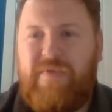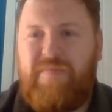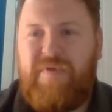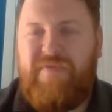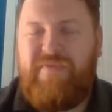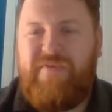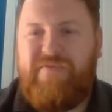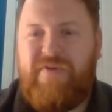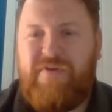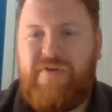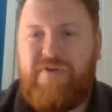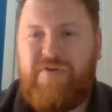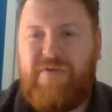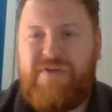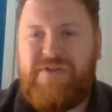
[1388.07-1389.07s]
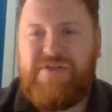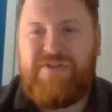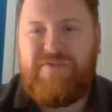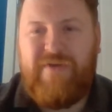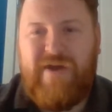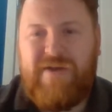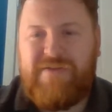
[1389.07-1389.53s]
But if you've got a question
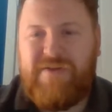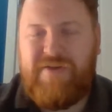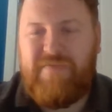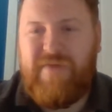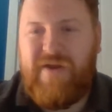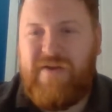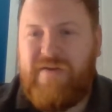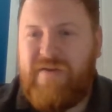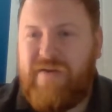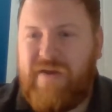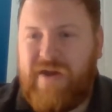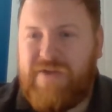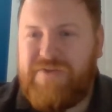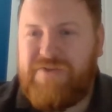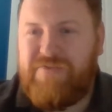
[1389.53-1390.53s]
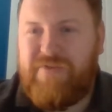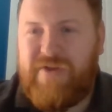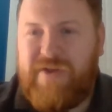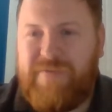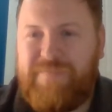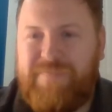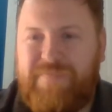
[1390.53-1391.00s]
to ask, I don't mind answering
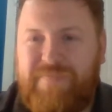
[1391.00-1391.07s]
it.